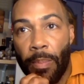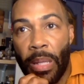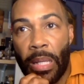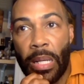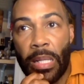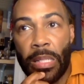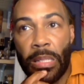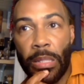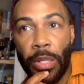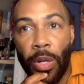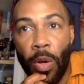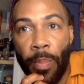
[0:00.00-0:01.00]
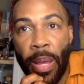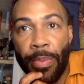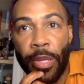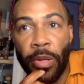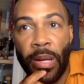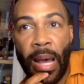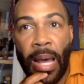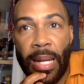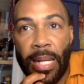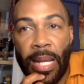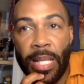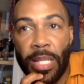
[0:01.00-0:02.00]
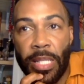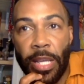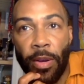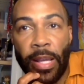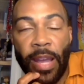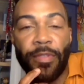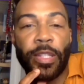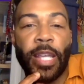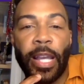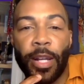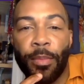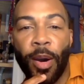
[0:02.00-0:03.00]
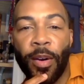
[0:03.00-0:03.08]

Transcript: because, you know, maybe you're not necessarily ever taking them